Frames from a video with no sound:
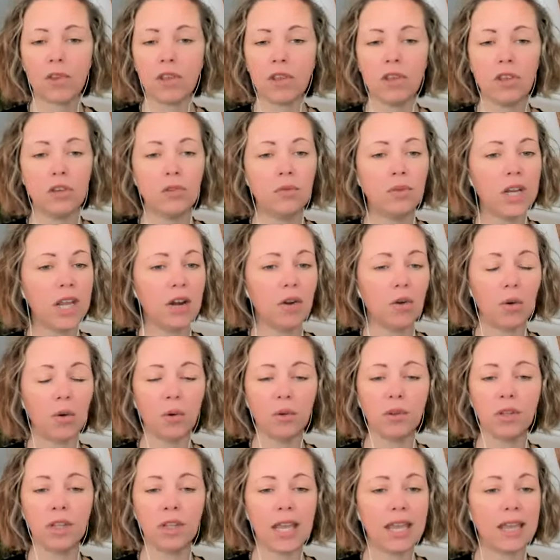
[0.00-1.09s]
You need
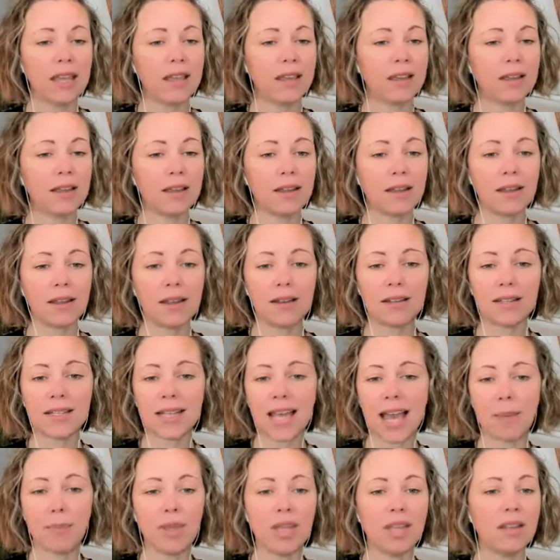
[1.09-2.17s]
only
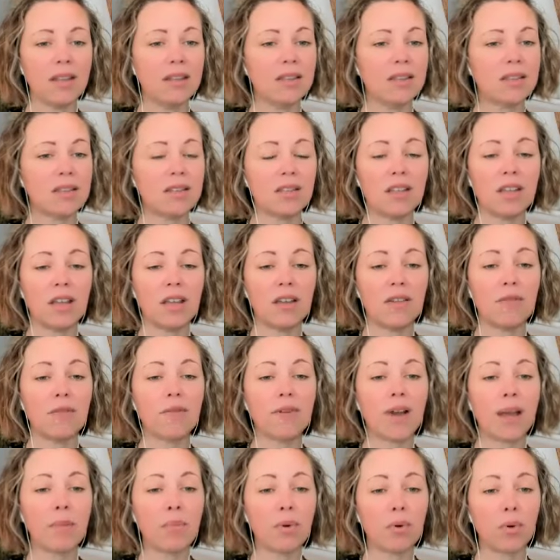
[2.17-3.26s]
tap into the
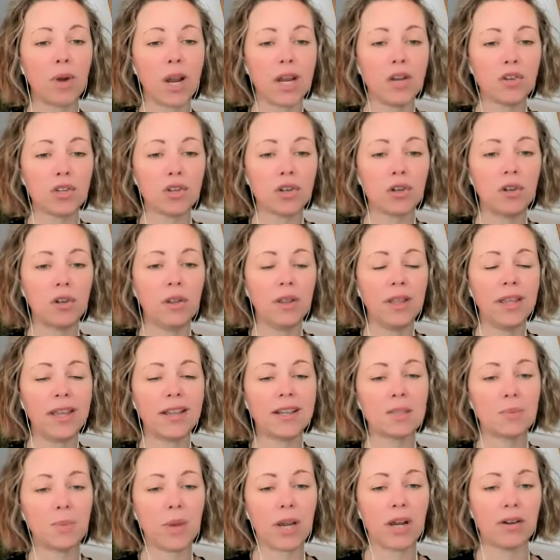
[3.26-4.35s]
vibrational
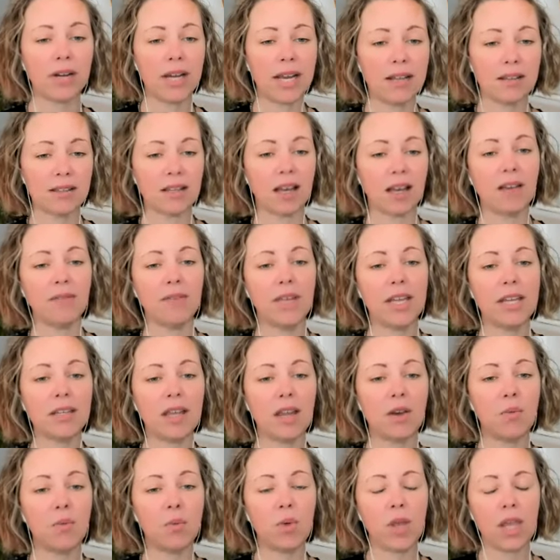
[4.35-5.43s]
experience of it.
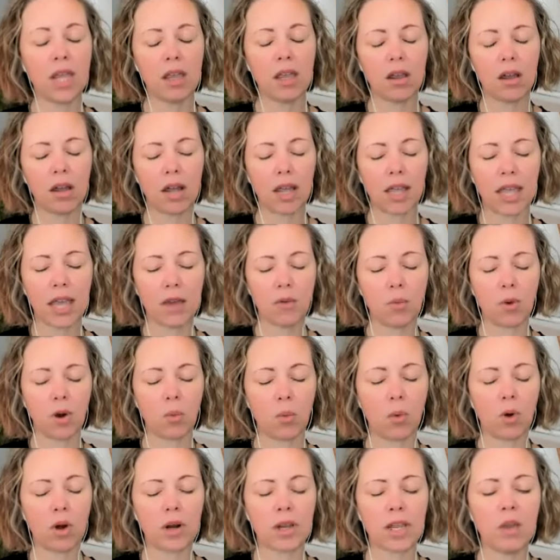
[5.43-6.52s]
And we, again,
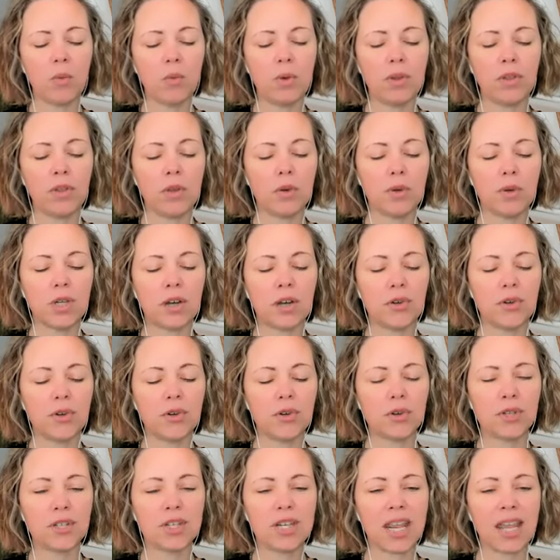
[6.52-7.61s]
we're working with you to
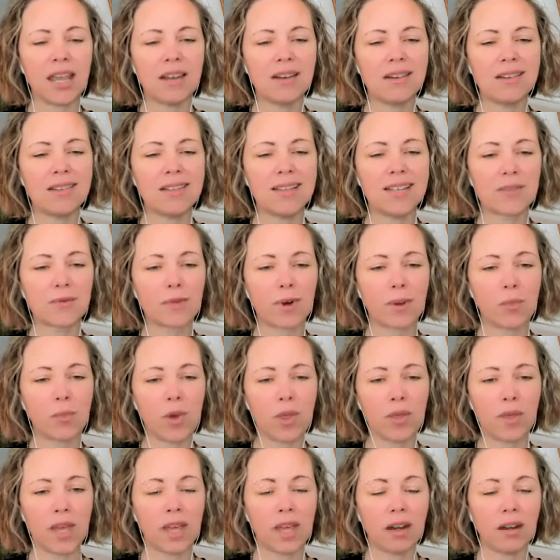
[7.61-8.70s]
understand this from
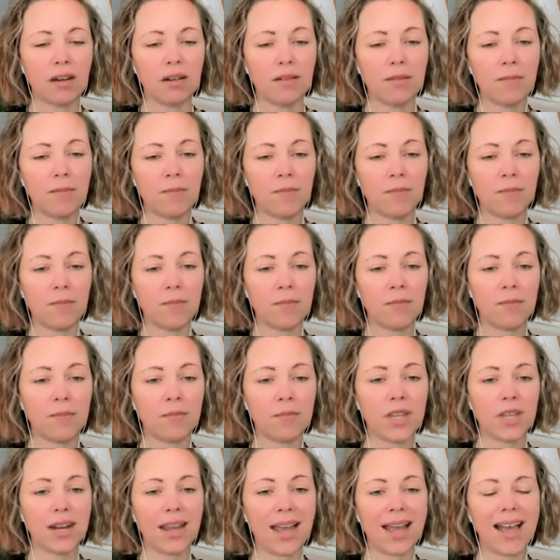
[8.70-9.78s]
within.
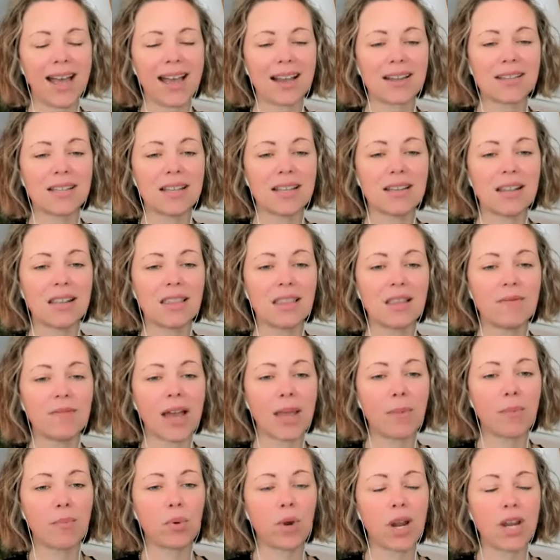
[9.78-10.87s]
And accessing the
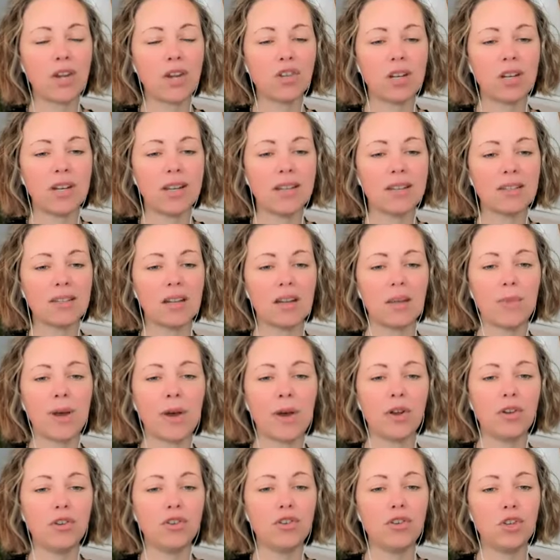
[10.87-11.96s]
vibration isn't
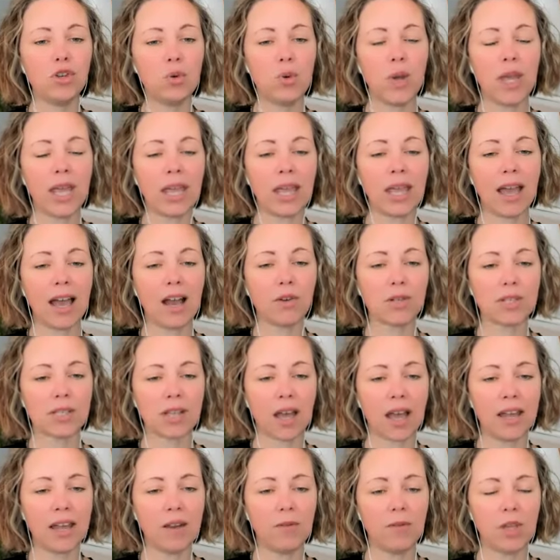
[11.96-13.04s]
about a doing
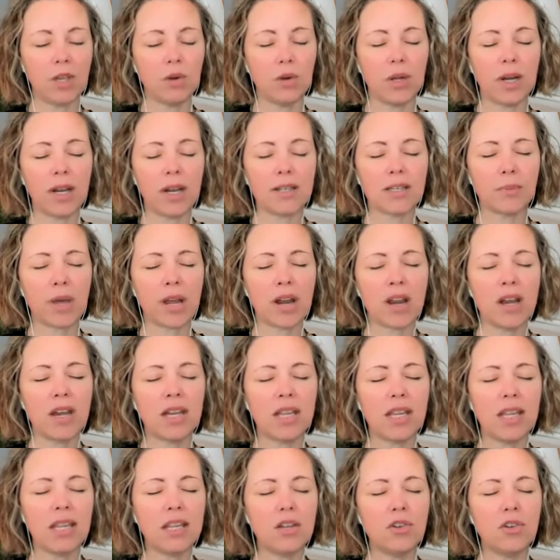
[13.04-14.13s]
outside of you. It is about
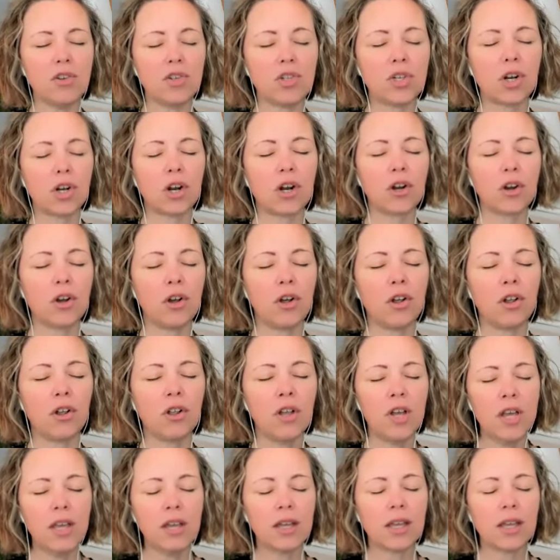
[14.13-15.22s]
an internal